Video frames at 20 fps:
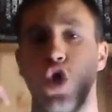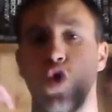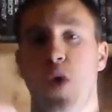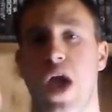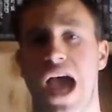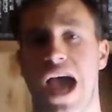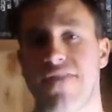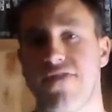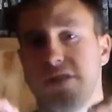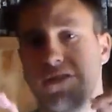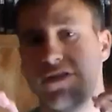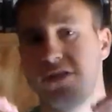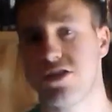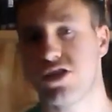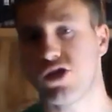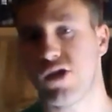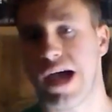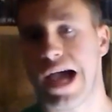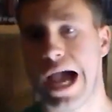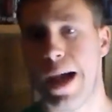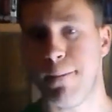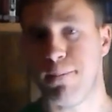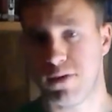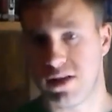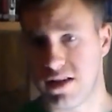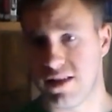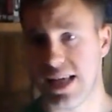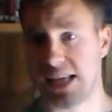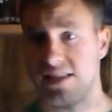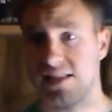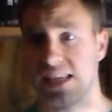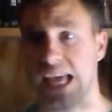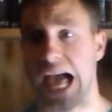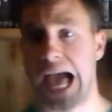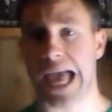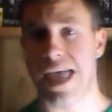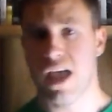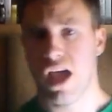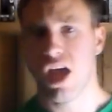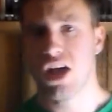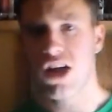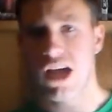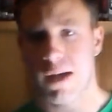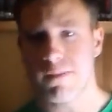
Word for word: you have to subscribe to this guy.